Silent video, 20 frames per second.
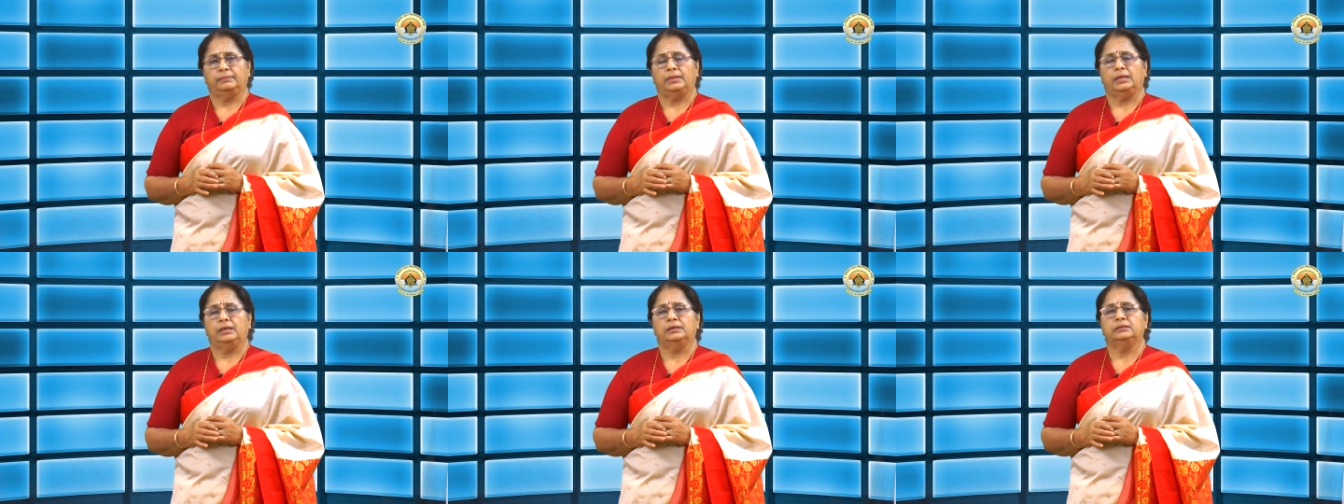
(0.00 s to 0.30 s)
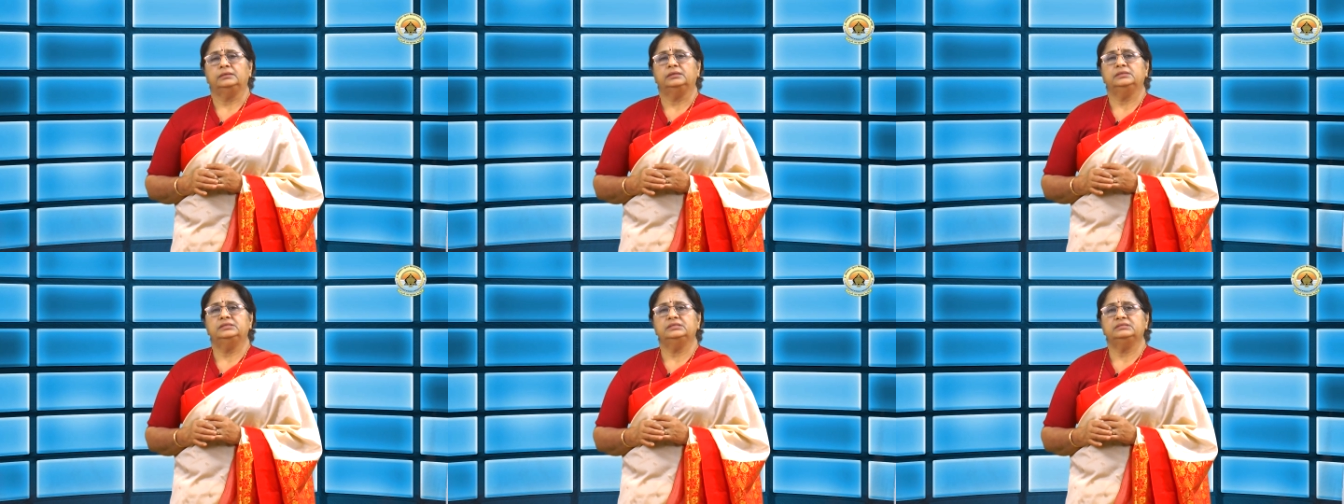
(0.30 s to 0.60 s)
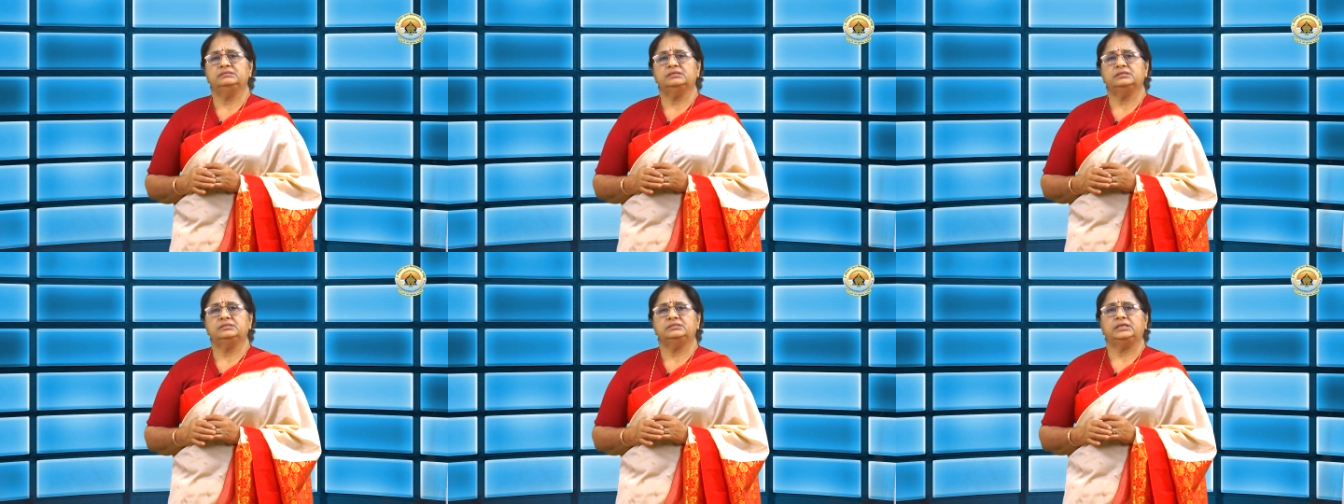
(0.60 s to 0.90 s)
and it
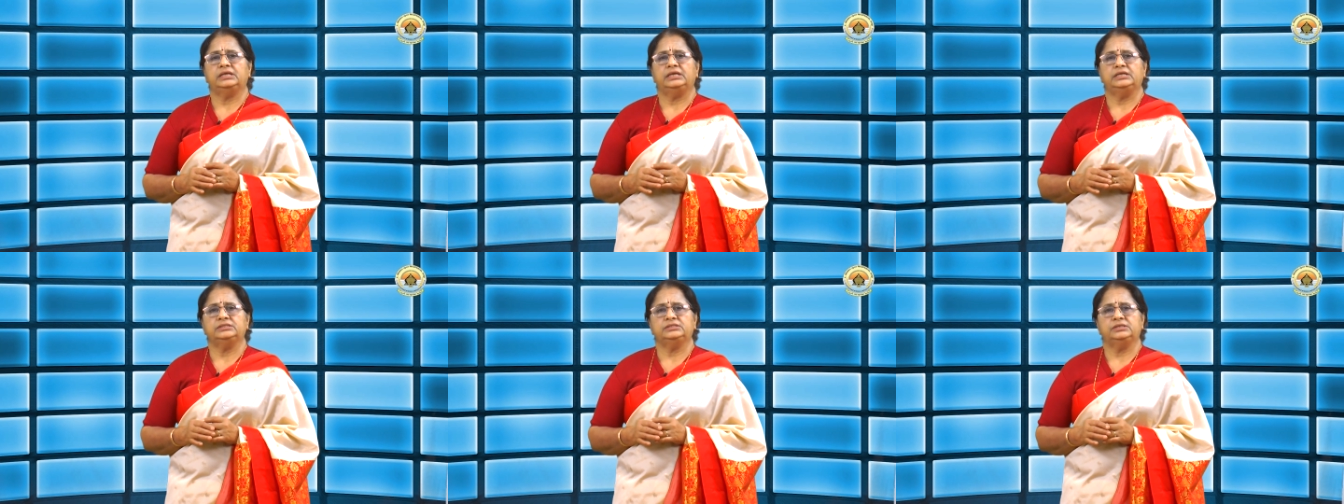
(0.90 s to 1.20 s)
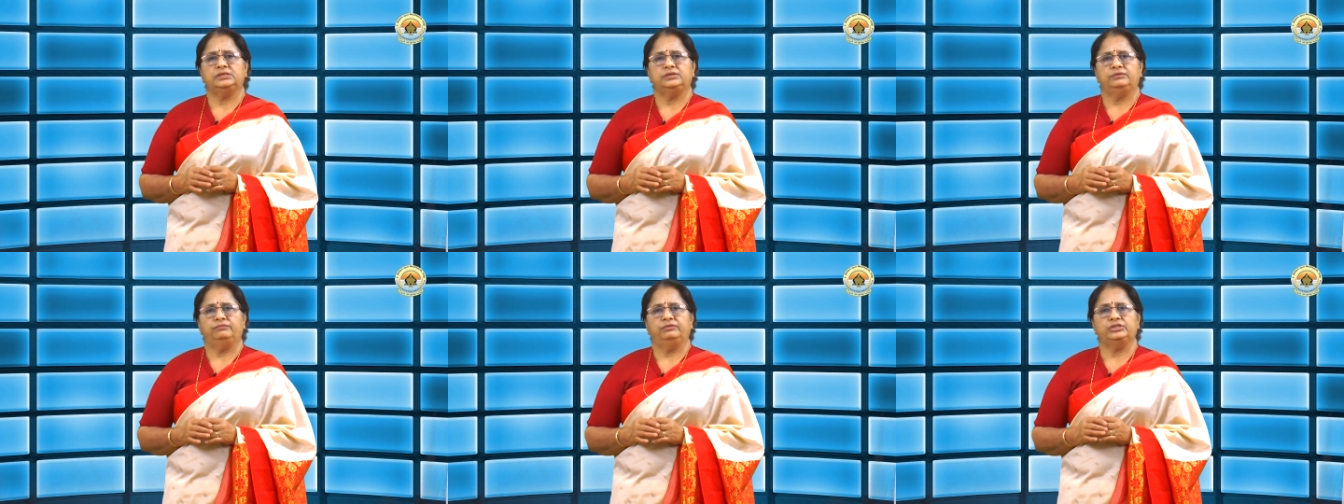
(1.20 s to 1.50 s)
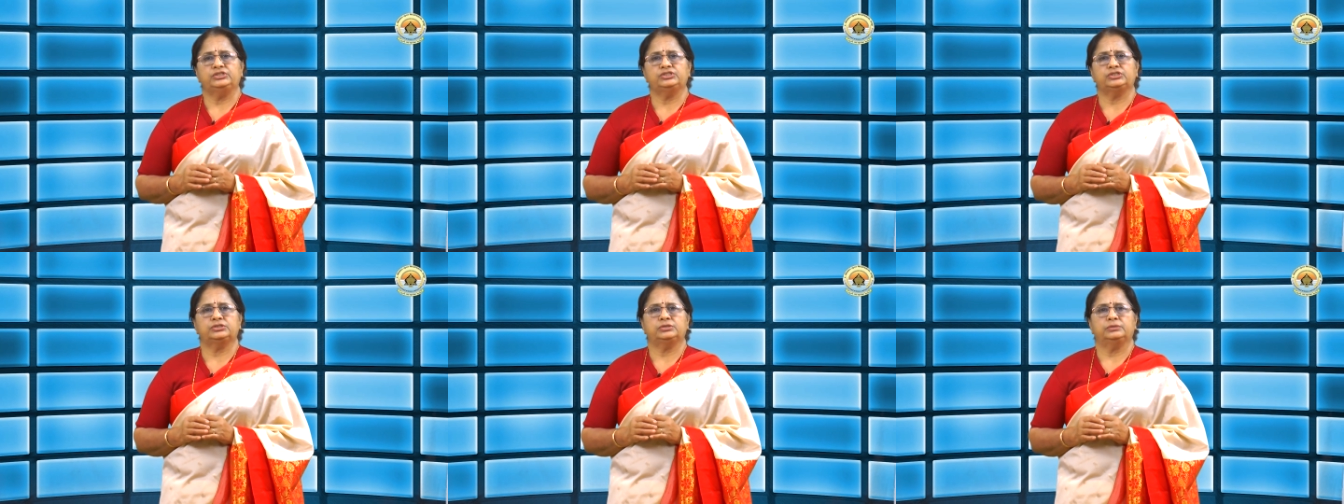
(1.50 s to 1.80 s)
is a stage in
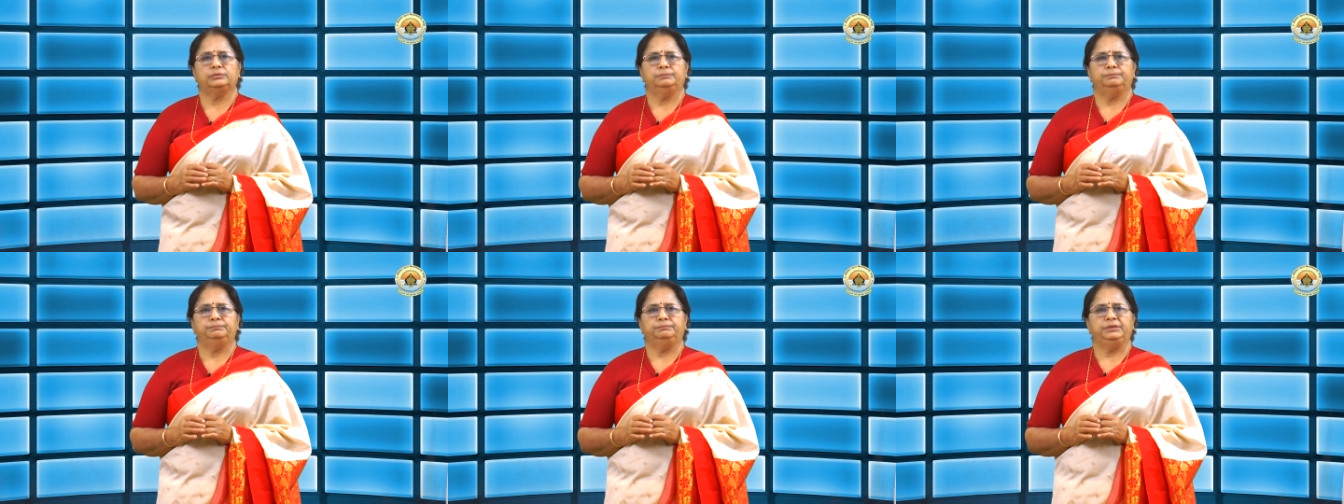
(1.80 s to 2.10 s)
which